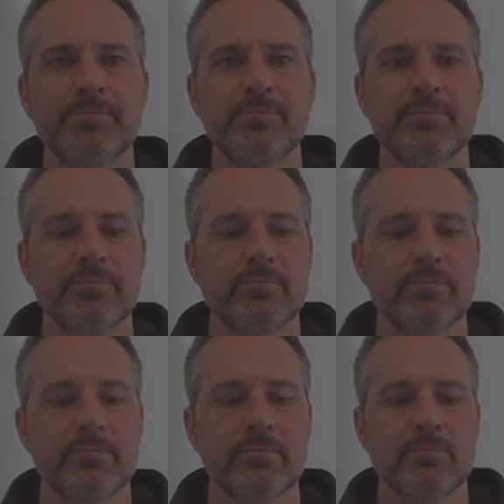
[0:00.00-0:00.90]

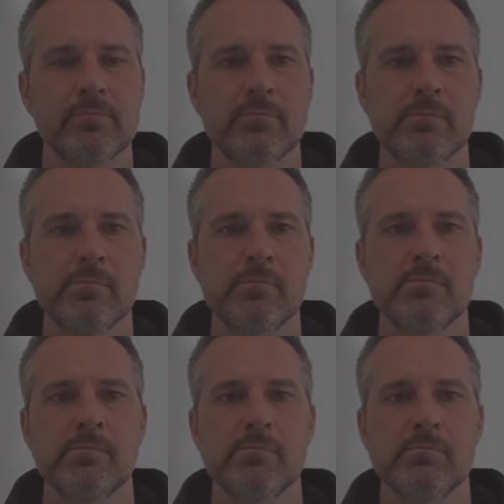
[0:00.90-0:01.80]

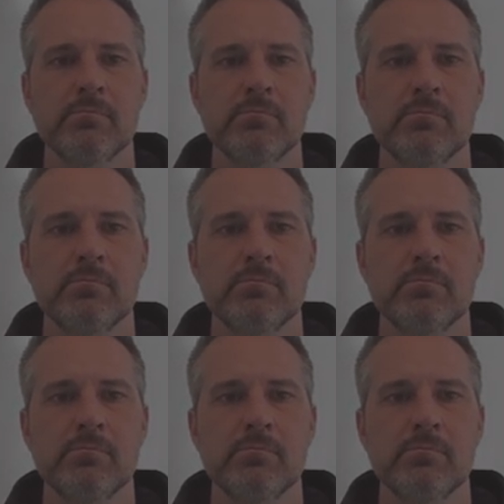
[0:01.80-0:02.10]
[no speech]